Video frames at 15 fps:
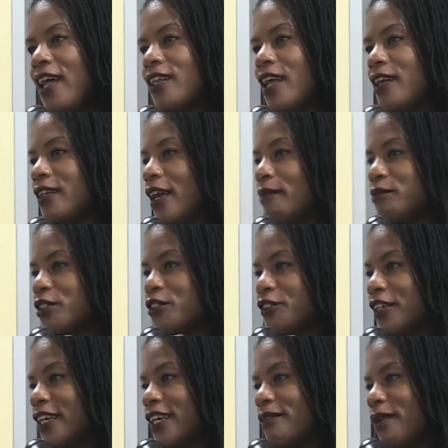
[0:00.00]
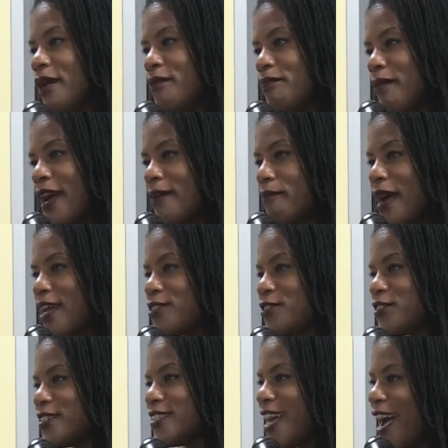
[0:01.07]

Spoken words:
LLM degree and my master's in